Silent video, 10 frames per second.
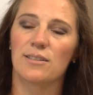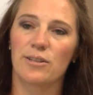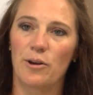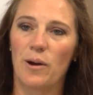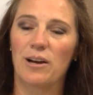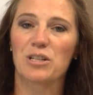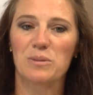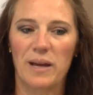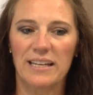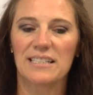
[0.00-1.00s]
And so our
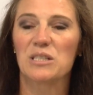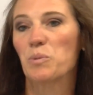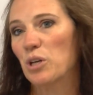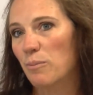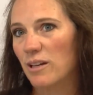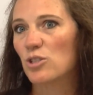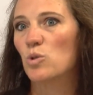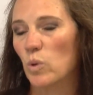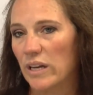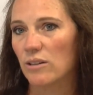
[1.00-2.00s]
space has pretty much
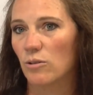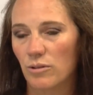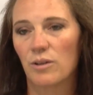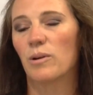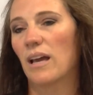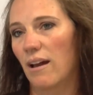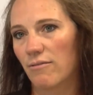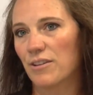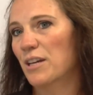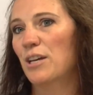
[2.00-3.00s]
dwindled. We
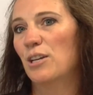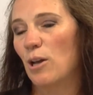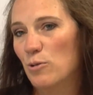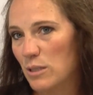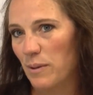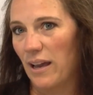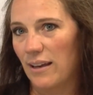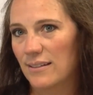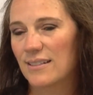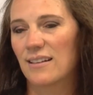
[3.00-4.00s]
have no
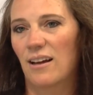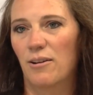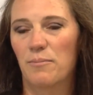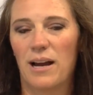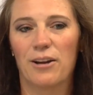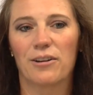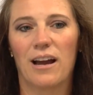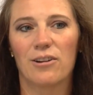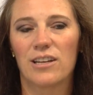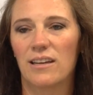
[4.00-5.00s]
space. Um, our,
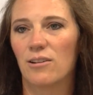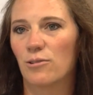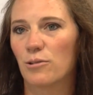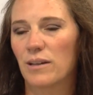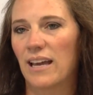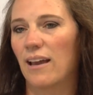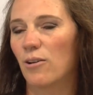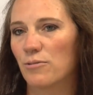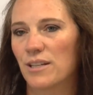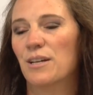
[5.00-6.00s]
our kennel
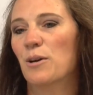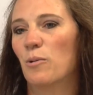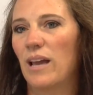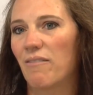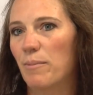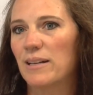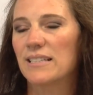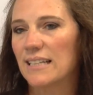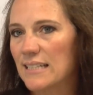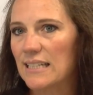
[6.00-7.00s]
count, we have
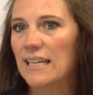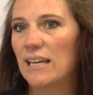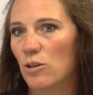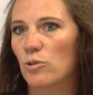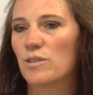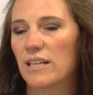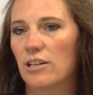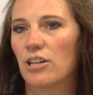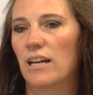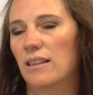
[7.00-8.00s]
about 60 kennels
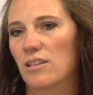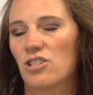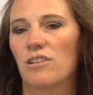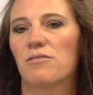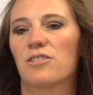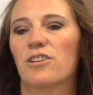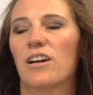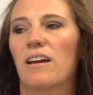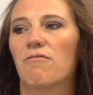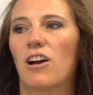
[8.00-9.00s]
here in the shelter,
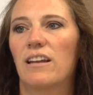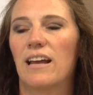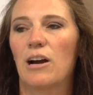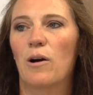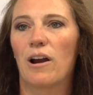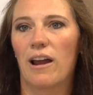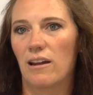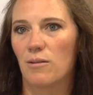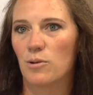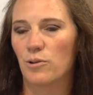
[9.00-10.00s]
and right now our
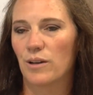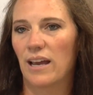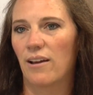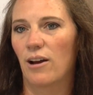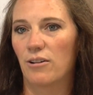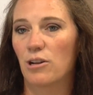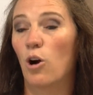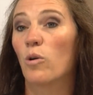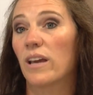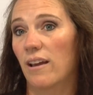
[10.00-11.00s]
animal count, our
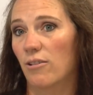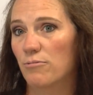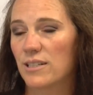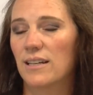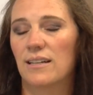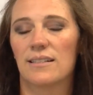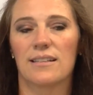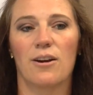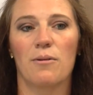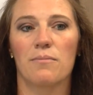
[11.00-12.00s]
dog count
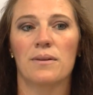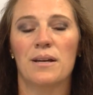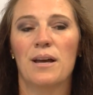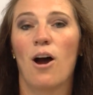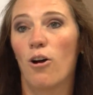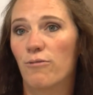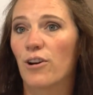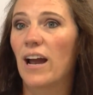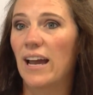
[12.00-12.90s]
is um, over